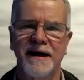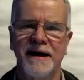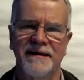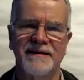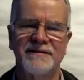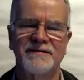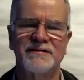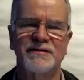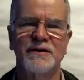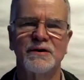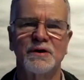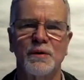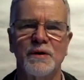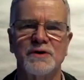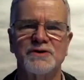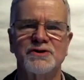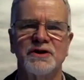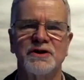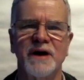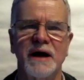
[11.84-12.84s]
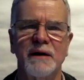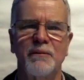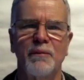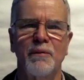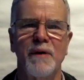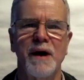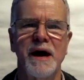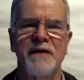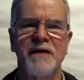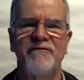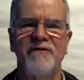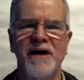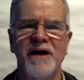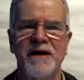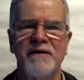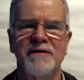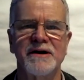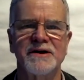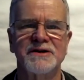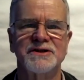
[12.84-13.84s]
that's a good question. I wear
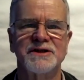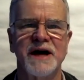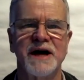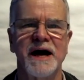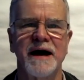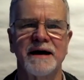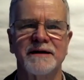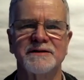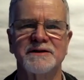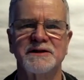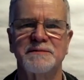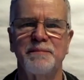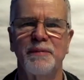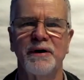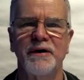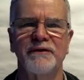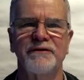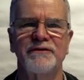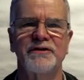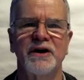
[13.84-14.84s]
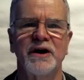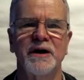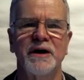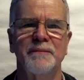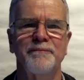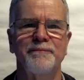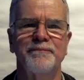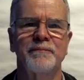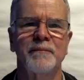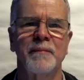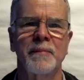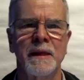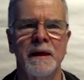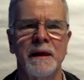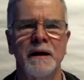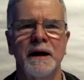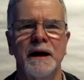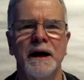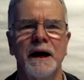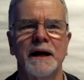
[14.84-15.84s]
various hats, but
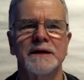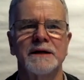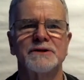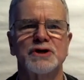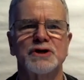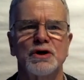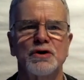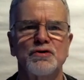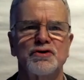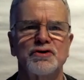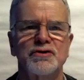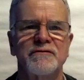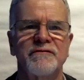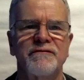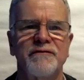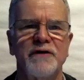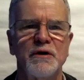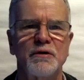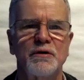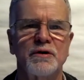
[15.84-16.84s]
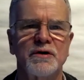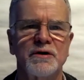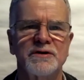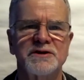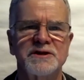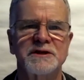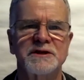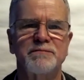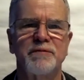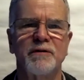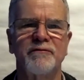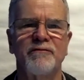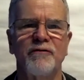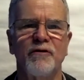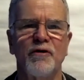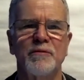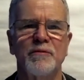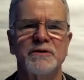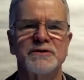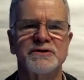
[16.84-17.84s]
solution focused
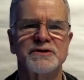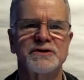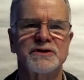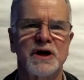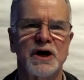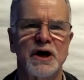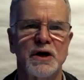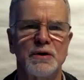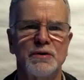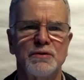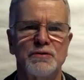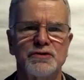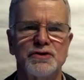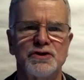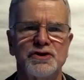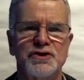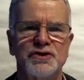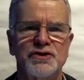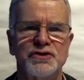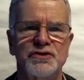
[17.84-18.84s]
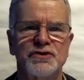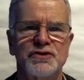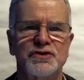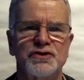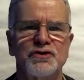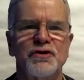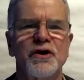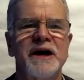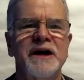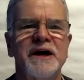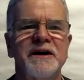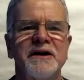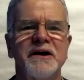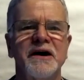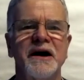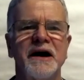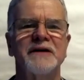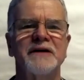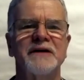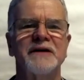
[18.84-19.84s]
performance coach, trainer,
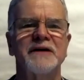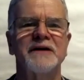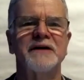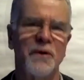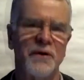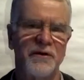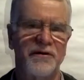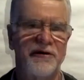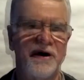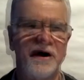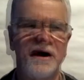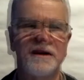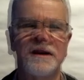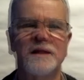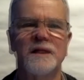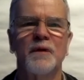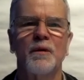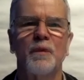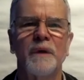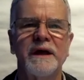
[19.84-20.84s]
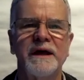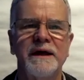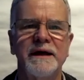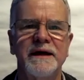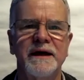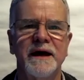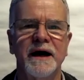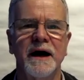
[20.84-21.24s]
and author. Well, we